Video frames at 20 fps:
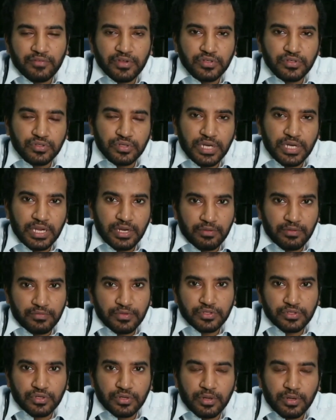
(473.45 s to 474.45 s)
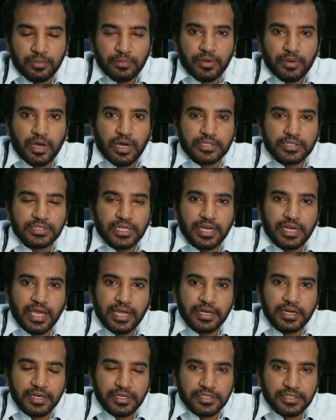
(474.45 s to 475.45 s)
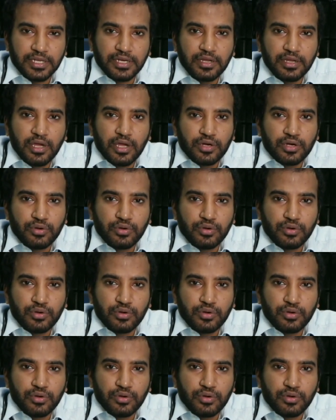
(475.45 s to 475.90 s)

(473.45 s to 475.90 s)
we should ask the dietitian